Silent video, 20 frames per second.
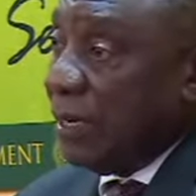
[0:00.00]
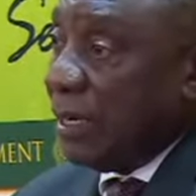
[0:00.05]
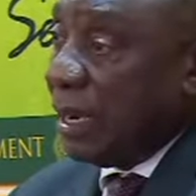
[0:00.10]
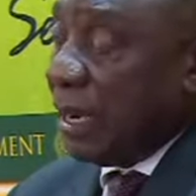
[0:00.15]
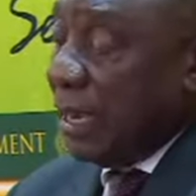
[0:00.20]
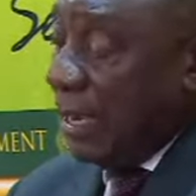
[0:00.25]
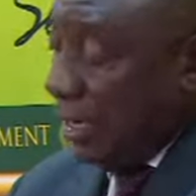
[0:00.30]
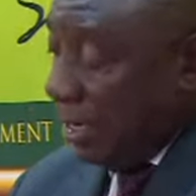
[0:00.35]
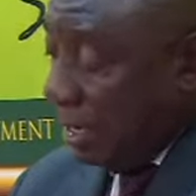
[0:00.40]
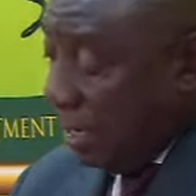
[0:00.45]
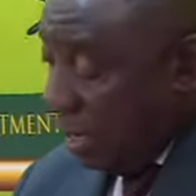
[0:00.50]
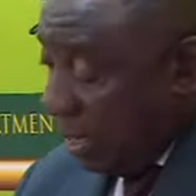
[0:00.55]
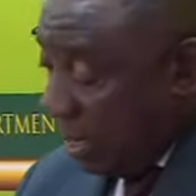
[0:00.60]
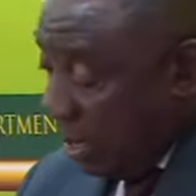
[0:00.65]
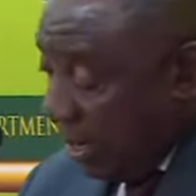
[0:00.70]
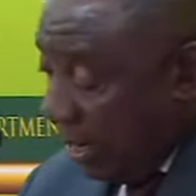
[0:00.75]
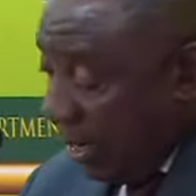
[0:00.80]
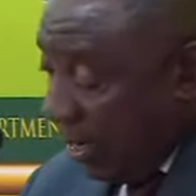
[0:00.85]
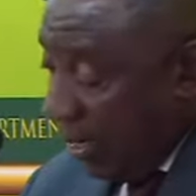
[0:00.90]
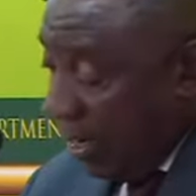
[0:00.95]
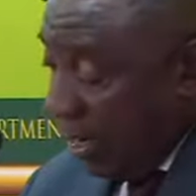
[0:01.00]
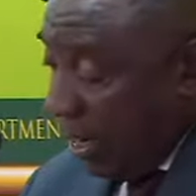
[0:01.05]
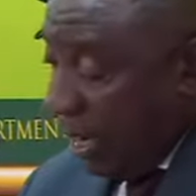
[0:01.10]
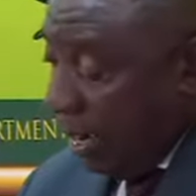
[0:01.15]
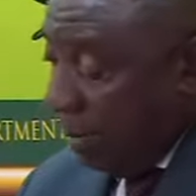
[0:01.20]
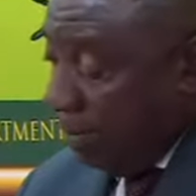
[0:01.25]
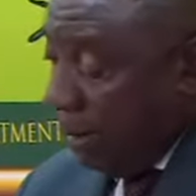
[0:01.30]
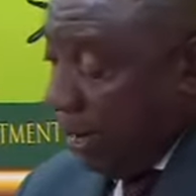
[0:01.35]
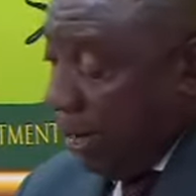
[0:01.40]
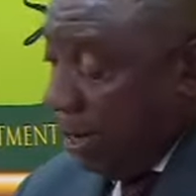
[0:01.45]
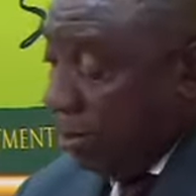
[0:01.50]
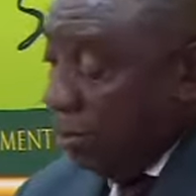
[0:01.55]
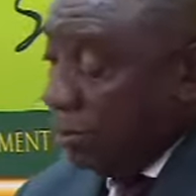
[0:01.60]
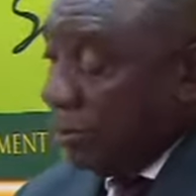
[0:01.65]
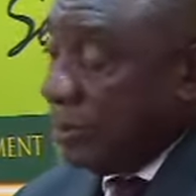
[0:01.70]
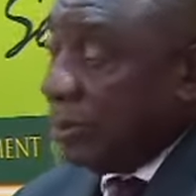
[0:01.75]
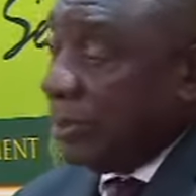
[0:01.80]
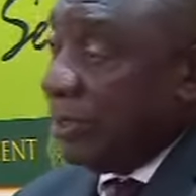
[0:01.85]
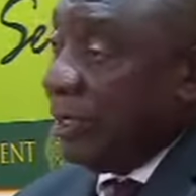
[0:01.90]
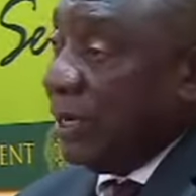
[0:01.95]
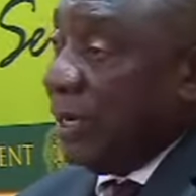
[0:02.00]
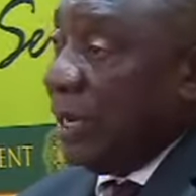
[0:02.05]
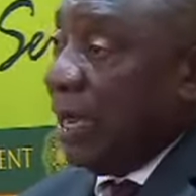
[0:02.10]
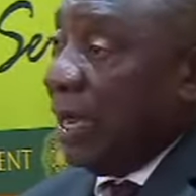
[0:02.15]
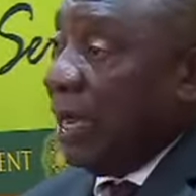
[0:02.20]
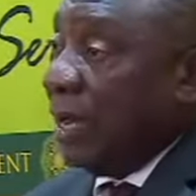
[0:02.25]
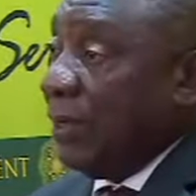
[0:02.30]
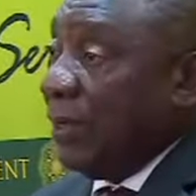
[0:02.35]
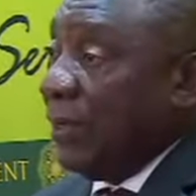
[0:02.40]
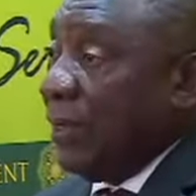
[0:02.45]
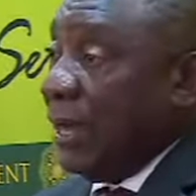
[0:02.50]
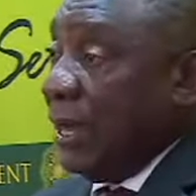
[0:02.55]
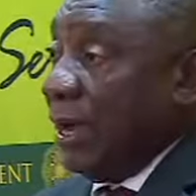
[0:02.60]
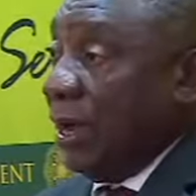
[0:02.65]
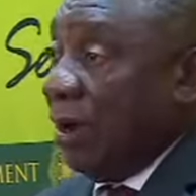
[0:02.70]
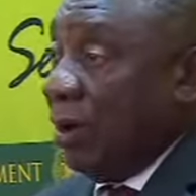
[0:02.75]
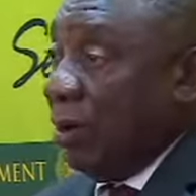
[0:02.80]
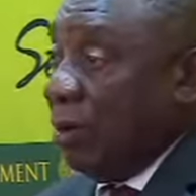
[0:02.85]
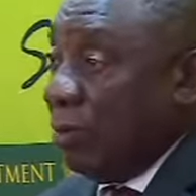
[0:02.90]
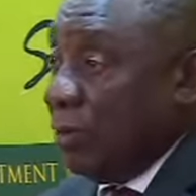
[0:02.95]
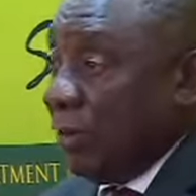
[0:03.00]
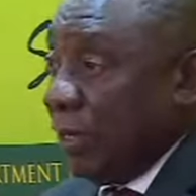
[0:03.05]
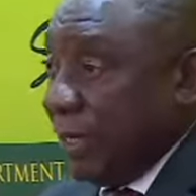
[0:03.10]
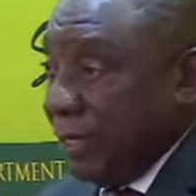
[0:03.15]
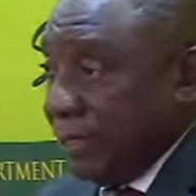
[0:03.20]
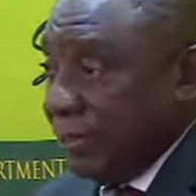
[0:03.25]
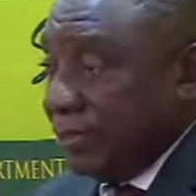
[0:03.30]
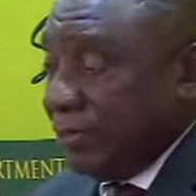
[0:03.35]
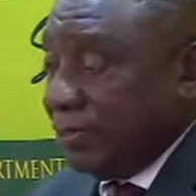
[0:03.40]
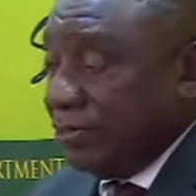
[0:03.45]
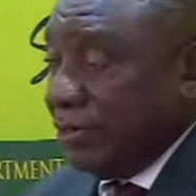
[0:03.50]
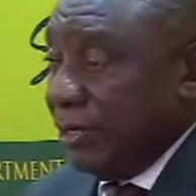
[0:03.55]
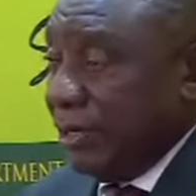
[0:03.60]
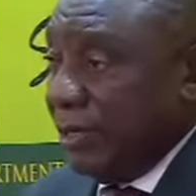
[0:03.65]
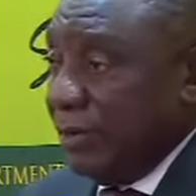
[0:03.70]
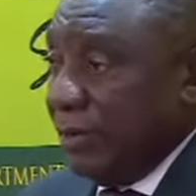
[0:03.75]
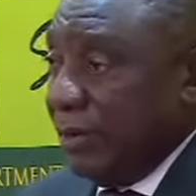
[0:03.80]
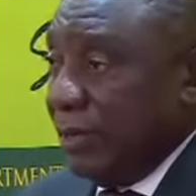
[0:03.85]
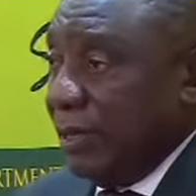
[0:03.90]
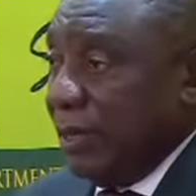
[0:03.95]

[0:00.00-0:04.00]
can learn about their own history,